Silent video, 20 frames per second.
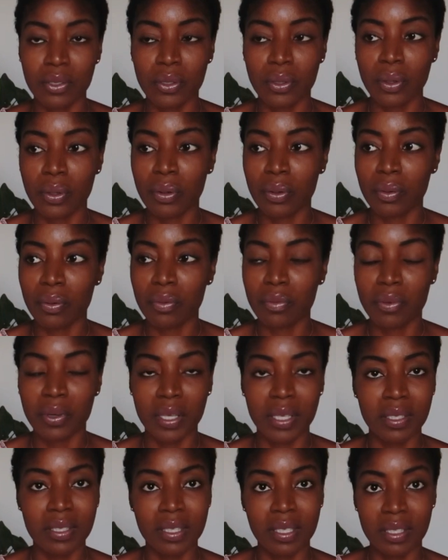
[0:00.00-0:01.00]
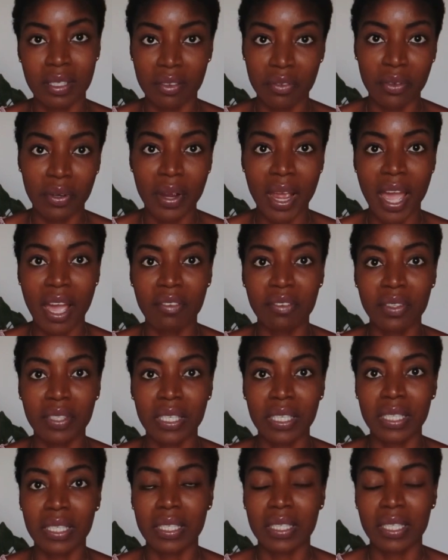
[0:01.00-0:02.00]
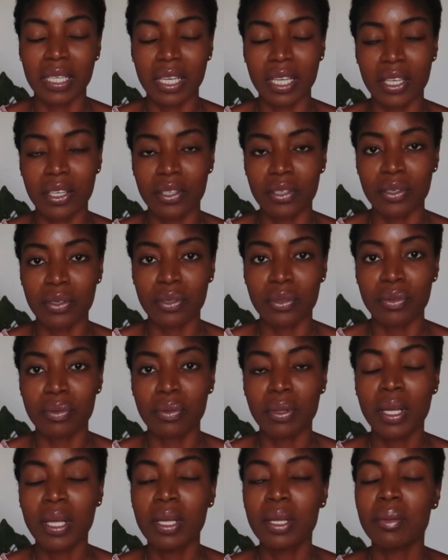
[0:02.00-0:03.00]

So for instance, if you're African and you